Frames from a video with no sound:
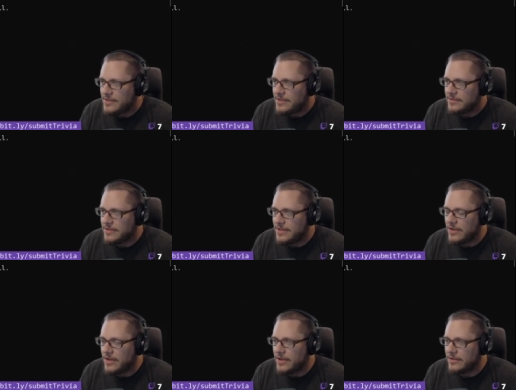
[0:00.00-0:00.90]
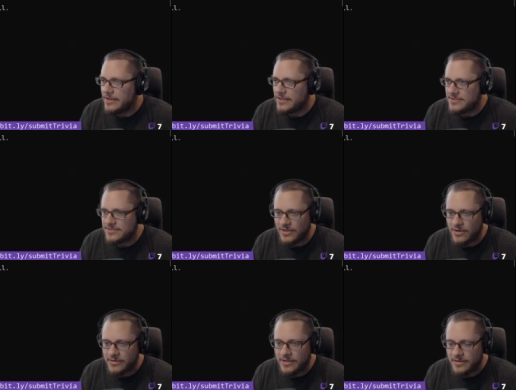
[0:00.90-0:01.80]
Linux
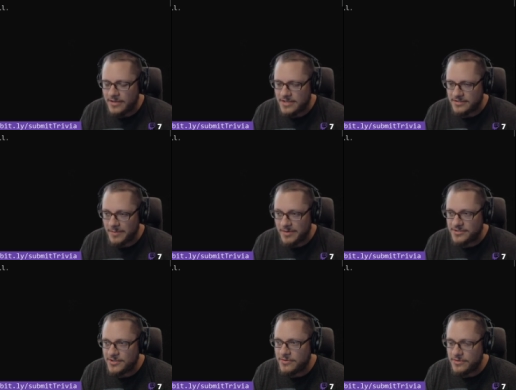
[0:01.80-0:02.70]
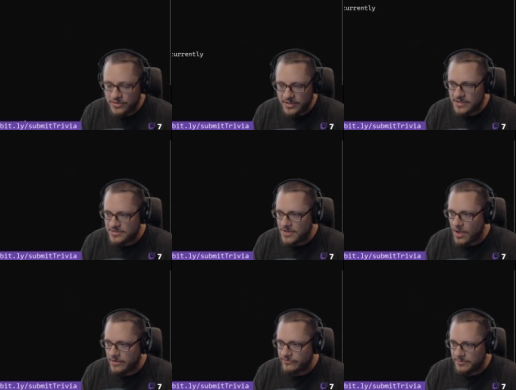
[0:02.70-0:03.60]
installed, it's coming soon. You can
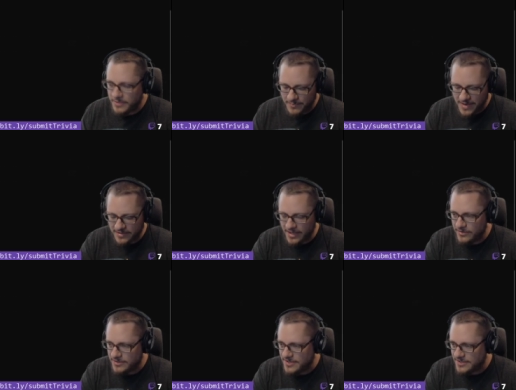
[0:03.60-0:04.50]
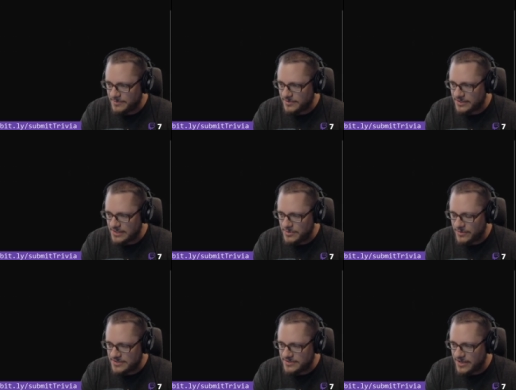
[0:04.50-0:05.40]
install it from the command line. You can say something like
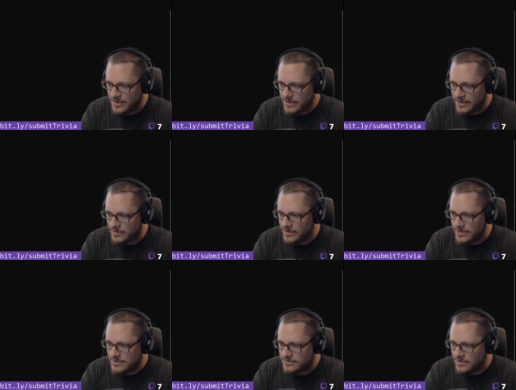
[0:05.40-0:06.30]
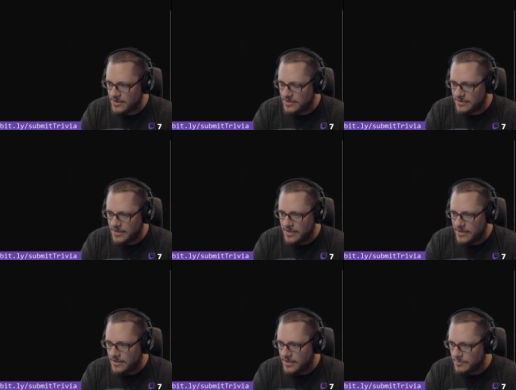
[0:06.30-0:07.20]
WSL, I don't know, install
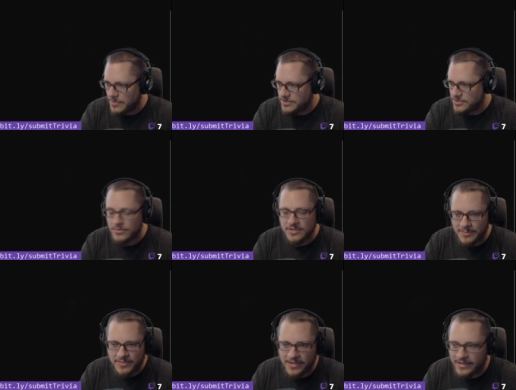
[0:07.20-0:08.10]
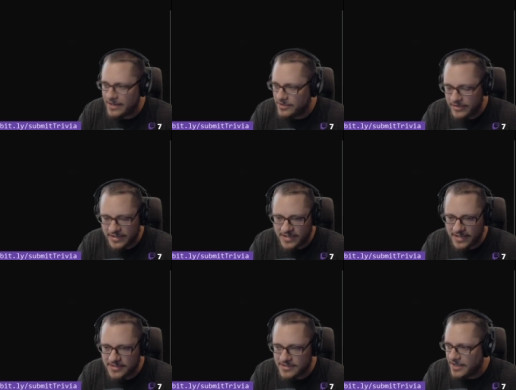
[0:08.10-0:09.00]
Ubuntu or something like, I don't know the
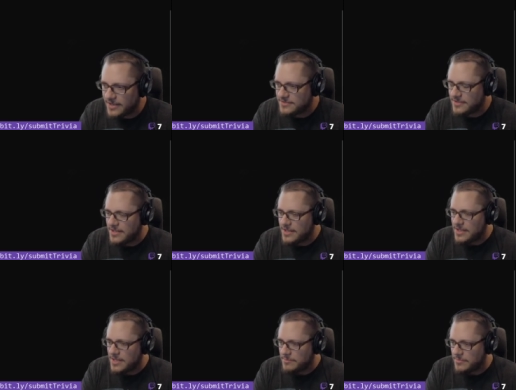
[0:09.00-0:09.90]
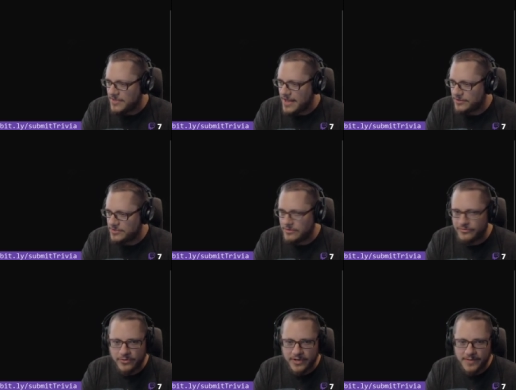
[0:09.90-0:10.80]
exact syntax, but that'll do it
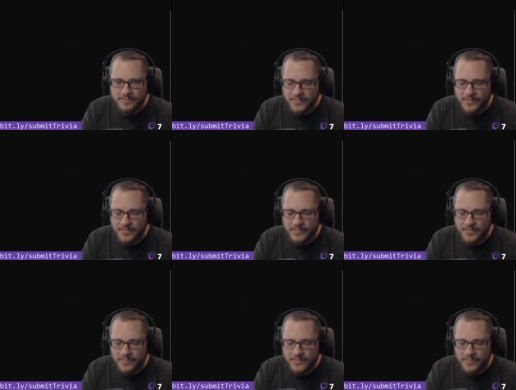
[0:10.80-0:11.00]
for you.